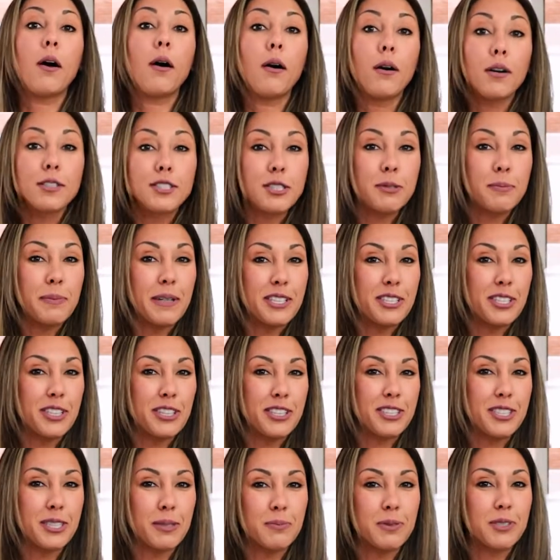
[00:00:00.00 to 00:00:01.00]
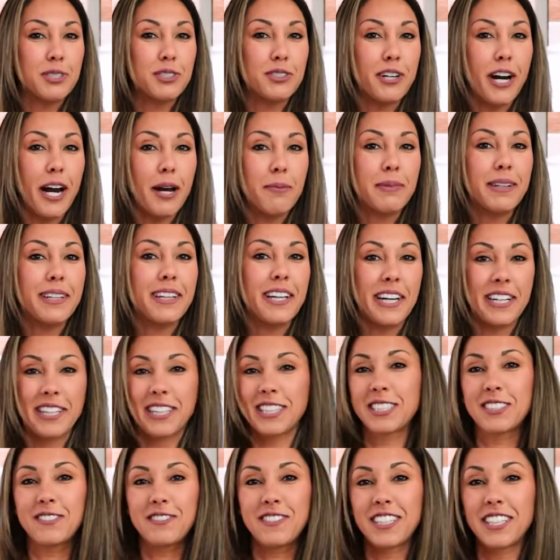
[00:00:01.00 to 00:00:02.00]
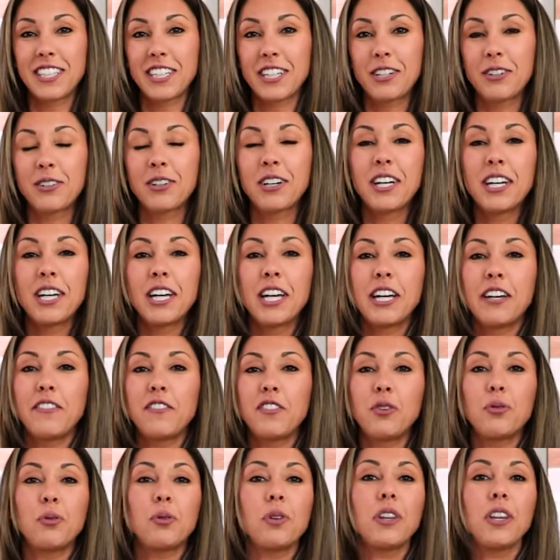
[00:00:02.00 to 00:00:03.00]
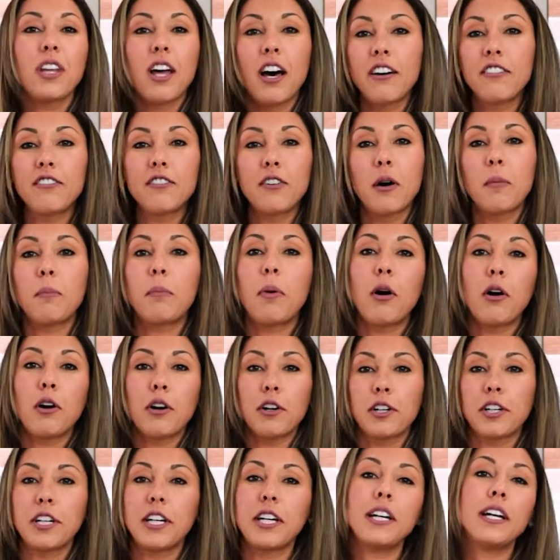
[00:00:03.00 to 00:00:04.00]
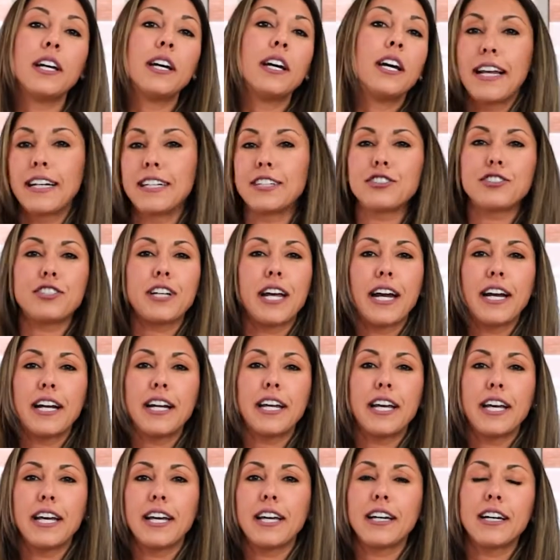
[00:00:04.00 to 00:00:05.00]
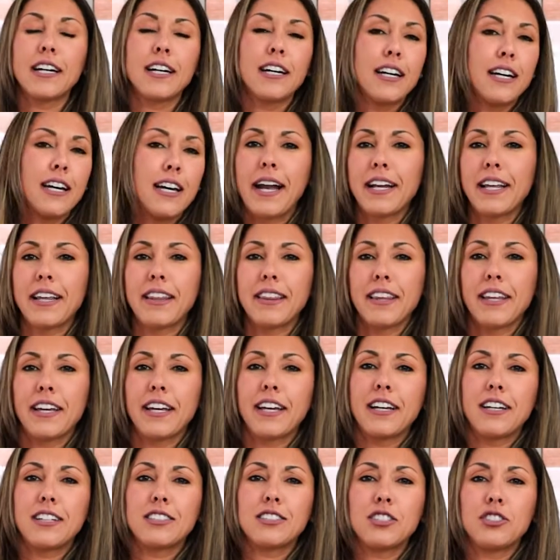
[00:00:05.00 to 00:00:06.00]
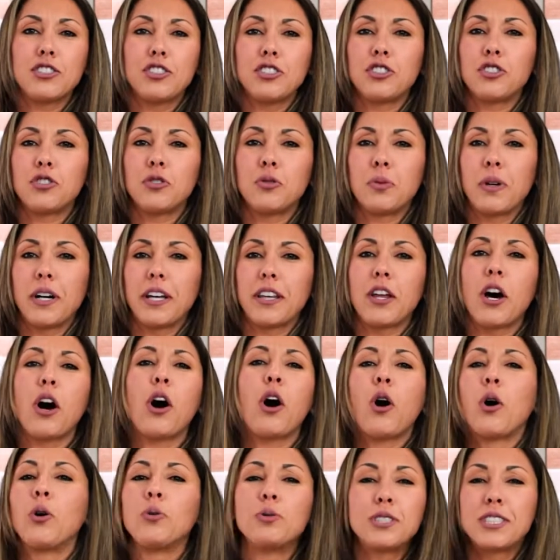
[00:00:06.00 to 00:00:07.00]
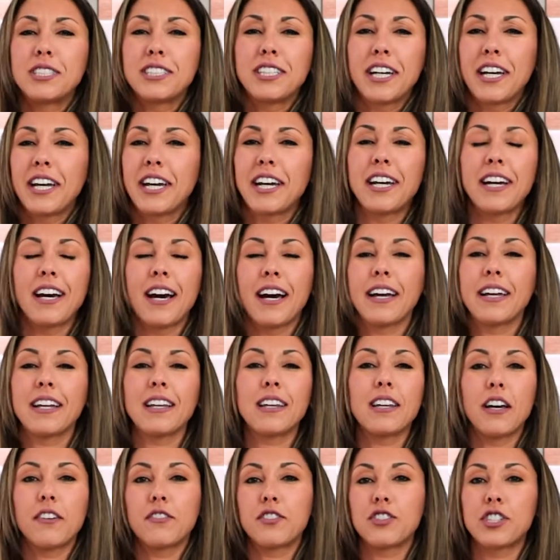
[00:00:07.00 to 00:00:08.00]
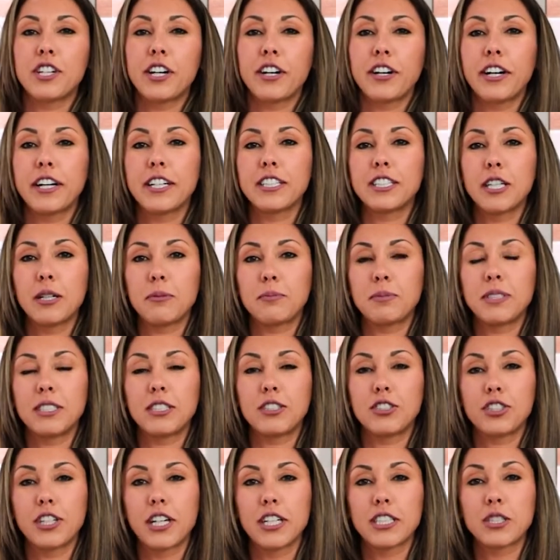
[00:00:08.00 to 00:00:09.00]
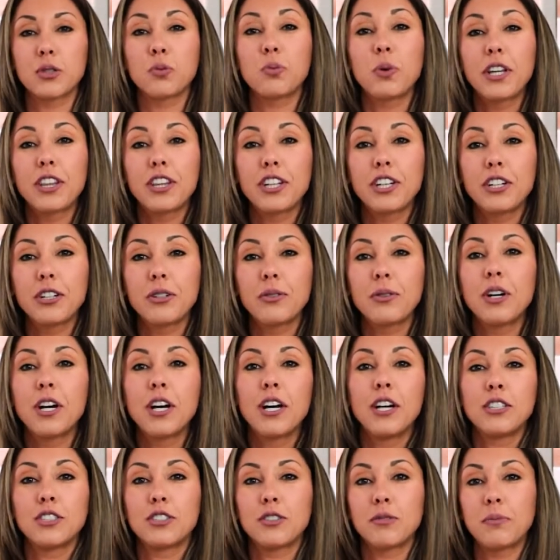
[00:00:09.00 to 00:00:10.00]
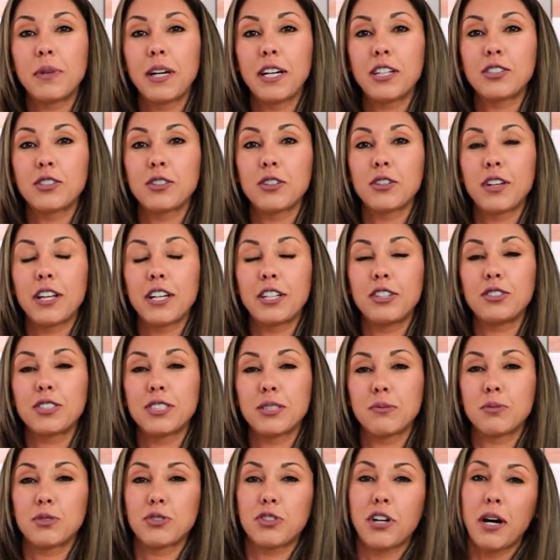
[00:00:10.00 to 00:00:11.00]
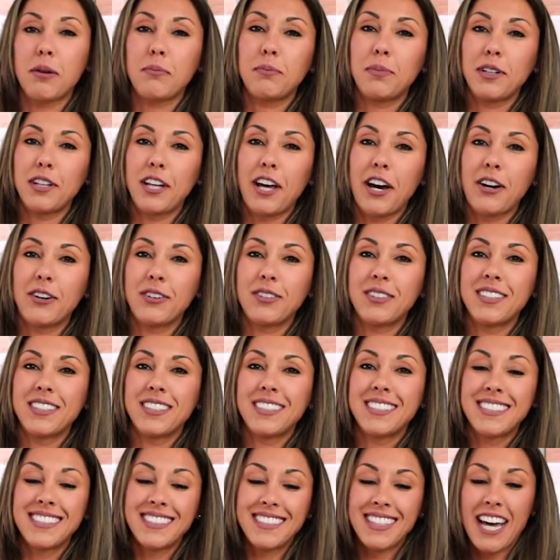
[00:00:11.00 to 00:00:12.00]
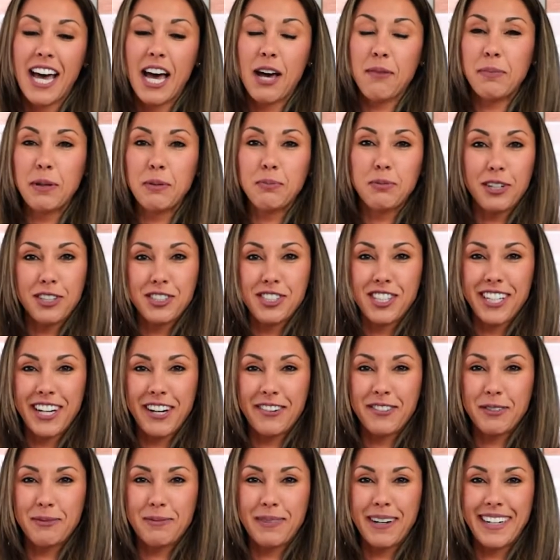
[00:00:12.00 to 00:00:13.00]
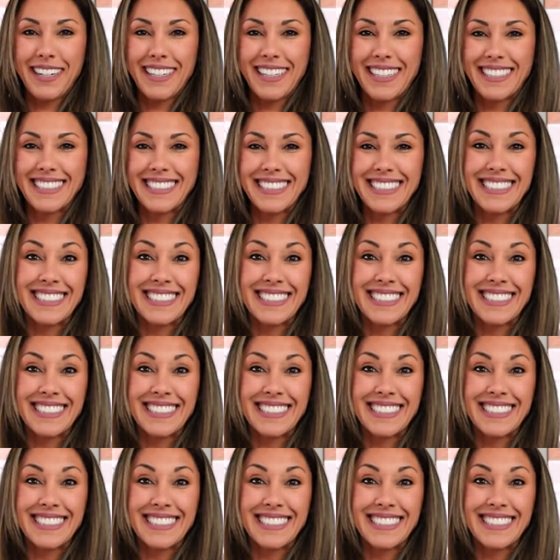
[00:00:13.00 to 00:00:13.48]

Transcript: Also, make sure to subscribe and like this video. If you love party, entertaining, anything to do with hosting, I love sharing tips and tricks with you, so make sure that you subscribe below. Happy brunching, everybody.